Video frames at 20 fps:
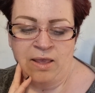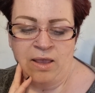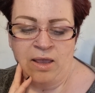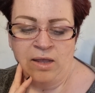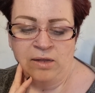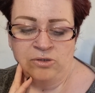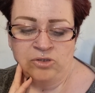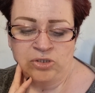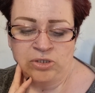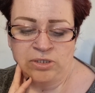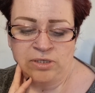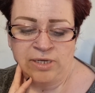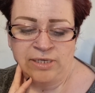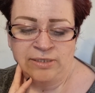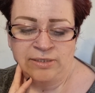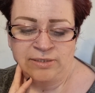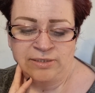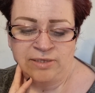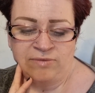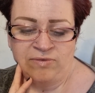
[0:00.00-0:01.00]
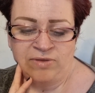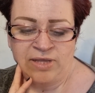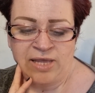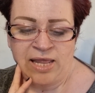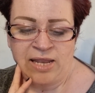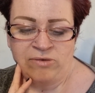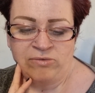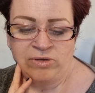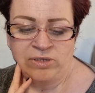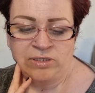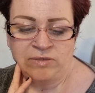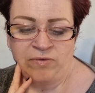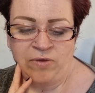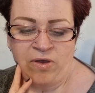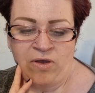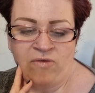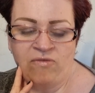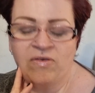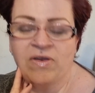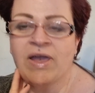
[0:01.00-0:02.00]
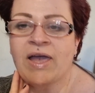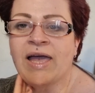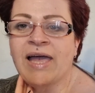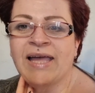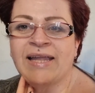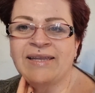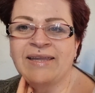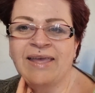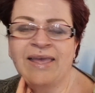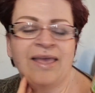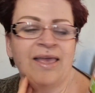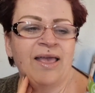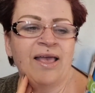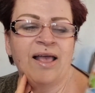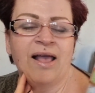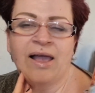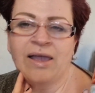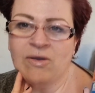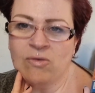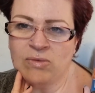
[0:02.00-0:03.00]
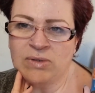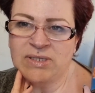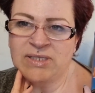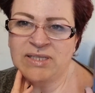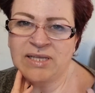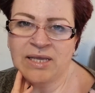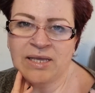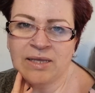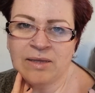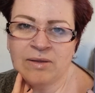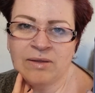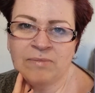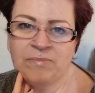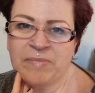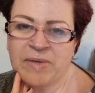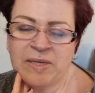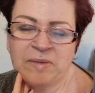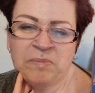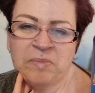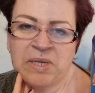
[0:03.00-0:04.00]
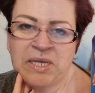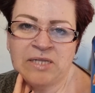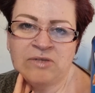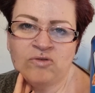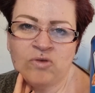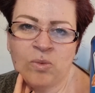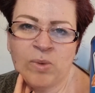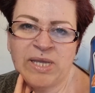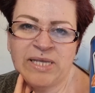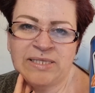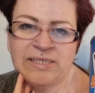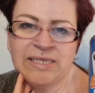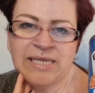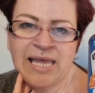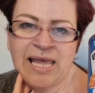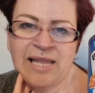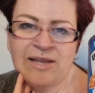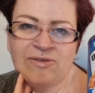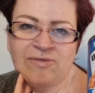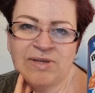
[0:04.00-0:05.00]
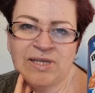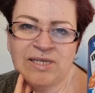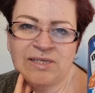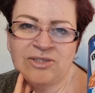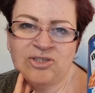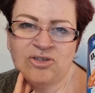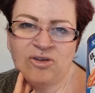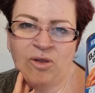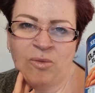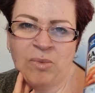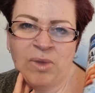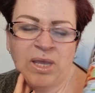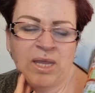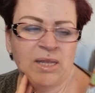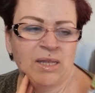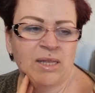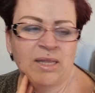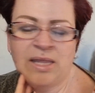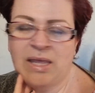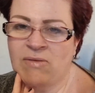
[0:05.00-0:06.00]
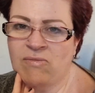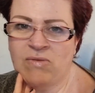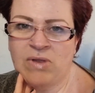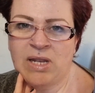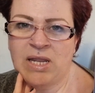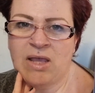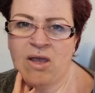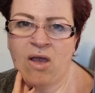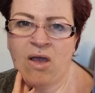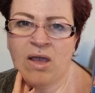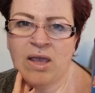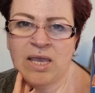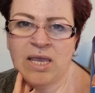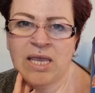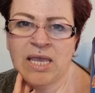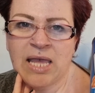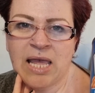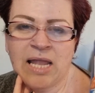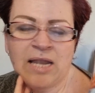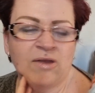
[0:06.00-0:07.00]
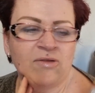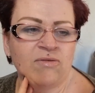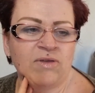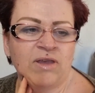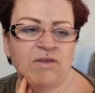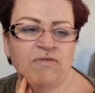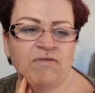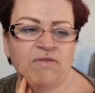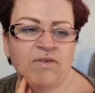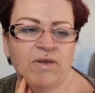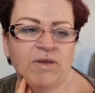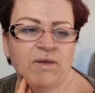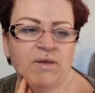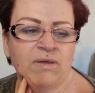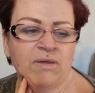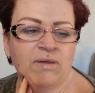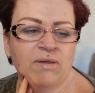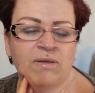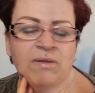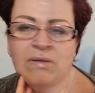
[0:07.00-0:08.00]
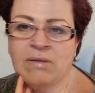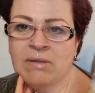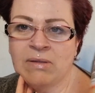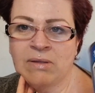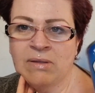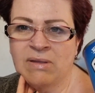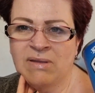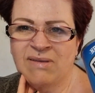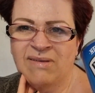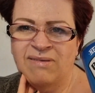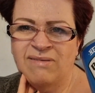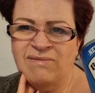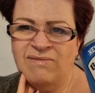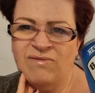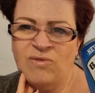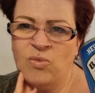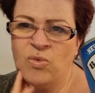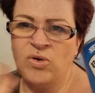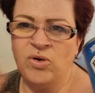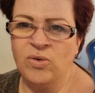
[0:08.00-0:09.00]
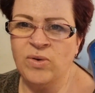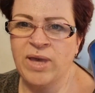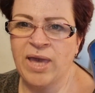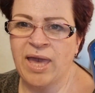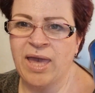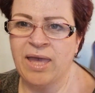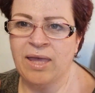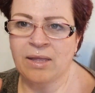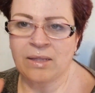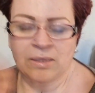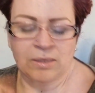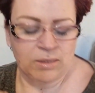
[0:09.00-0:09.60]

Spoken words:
197 calories for half a can. I always think baked beans are a waste of calories. Do you know what I mean? They're really high in calorie for what you get.